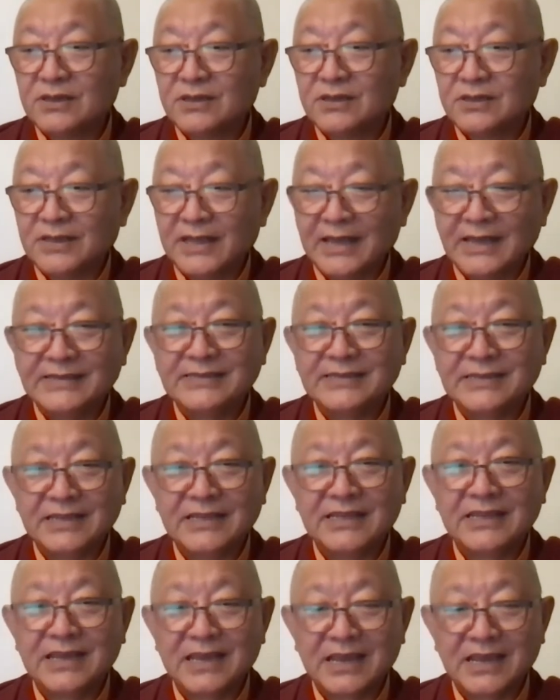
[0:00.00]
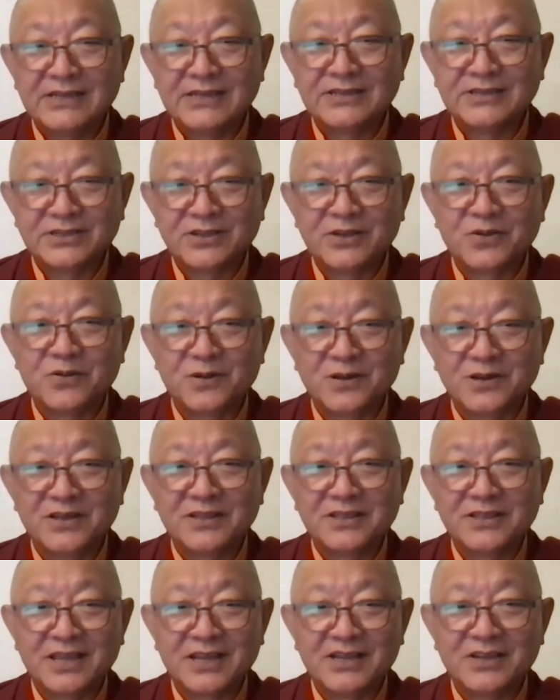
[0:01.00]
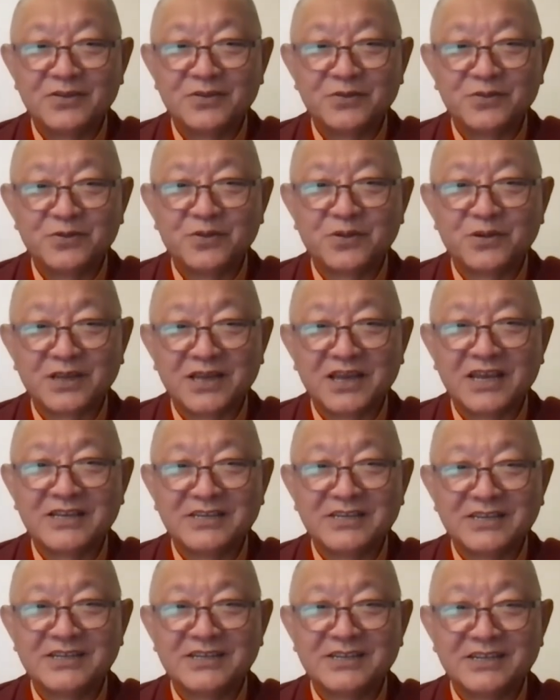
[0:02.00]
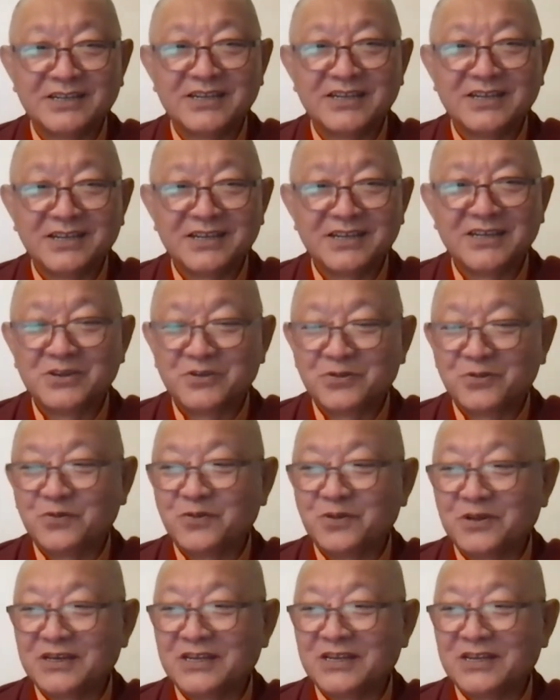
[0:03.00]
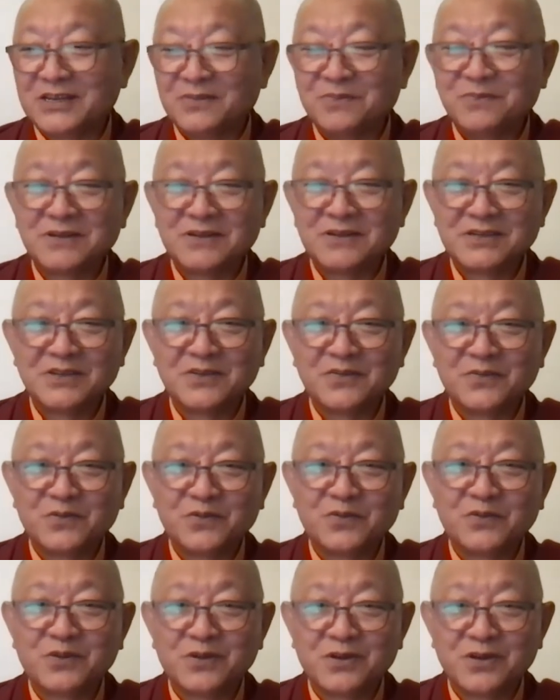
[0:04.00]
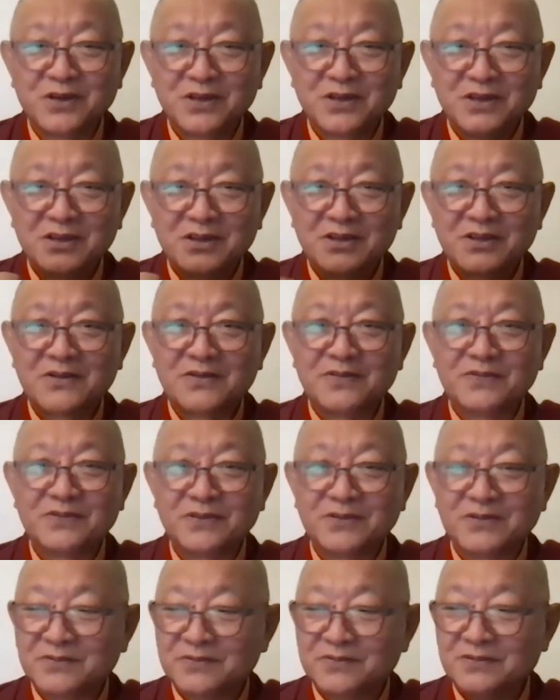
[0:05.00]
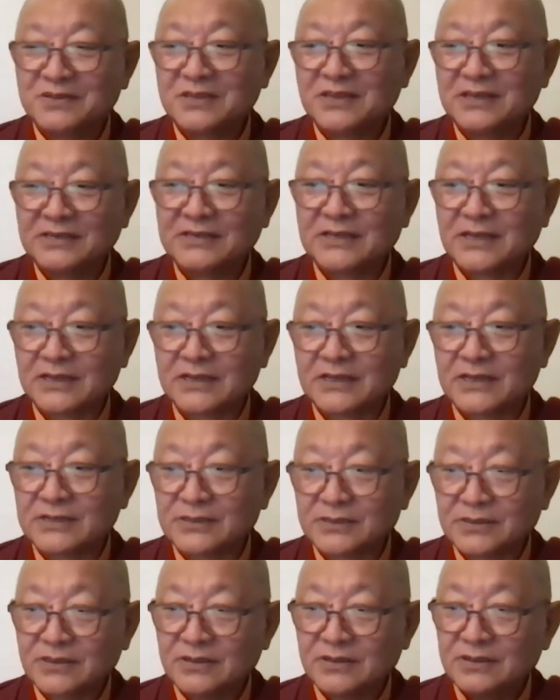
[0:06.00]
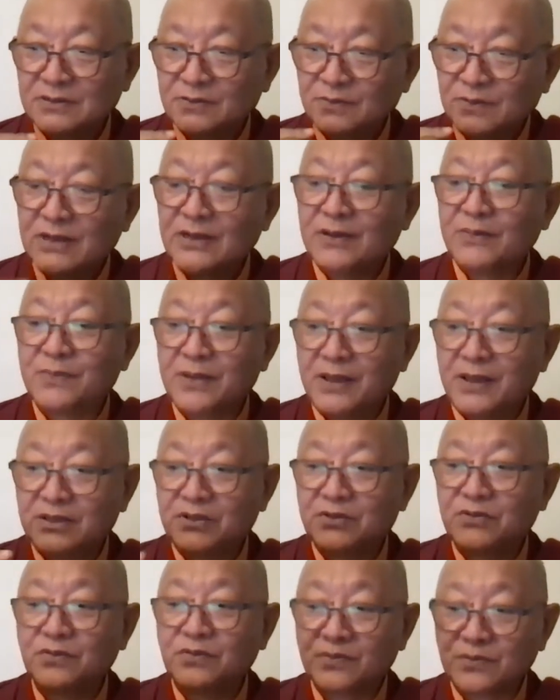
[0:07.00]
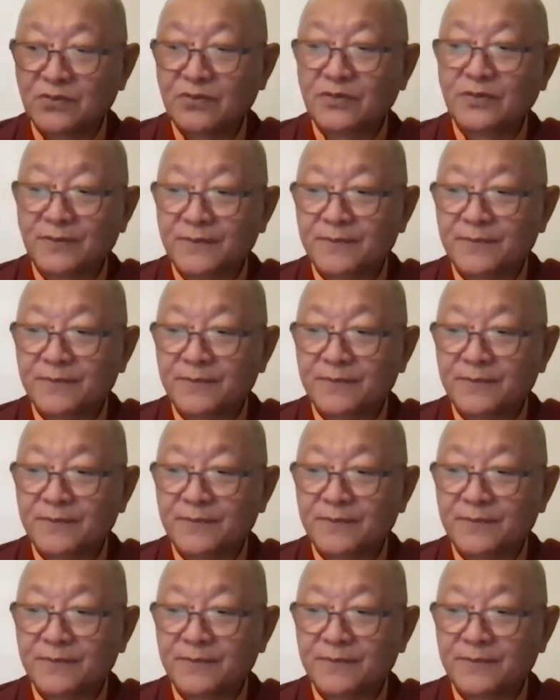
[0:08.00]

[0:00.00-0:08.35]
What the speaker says: lazily and slowly, then you don't get it too quickly. But if you, things like that, it will make you go.